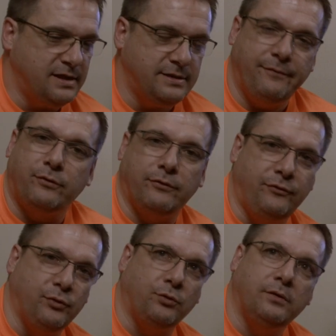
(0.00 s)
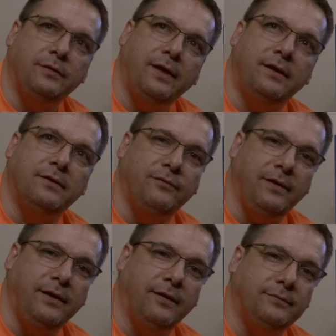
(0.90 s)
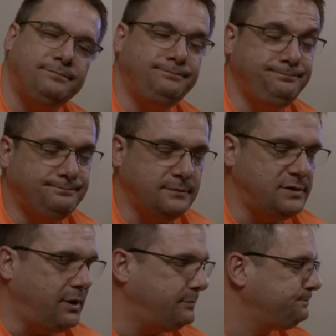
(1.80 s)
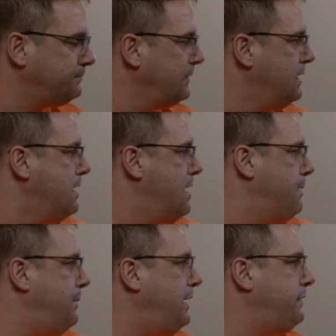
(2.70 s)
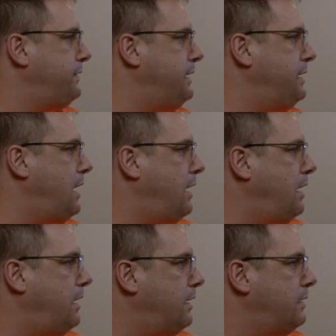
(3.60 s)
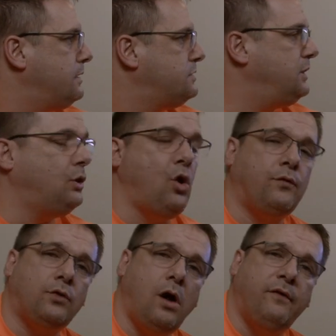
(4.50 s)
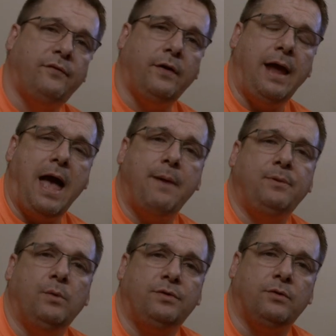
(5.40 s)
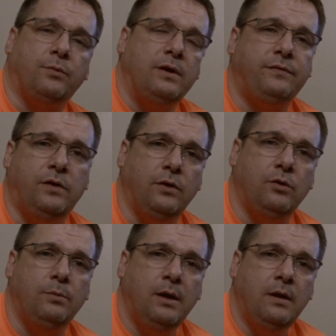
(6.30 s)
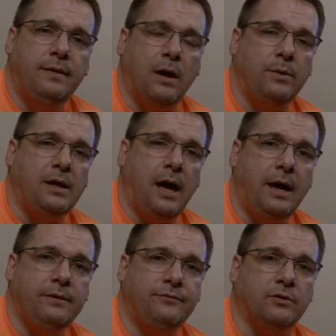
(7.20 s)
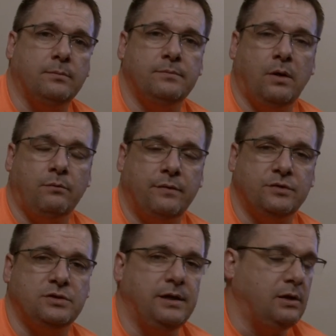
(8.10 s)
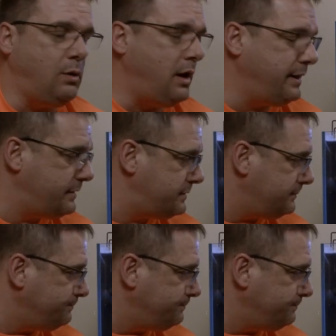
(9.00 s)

set for a funeral at the end of the video. So, but the still overall very happy with the reef cube that we got from River City Aquatics.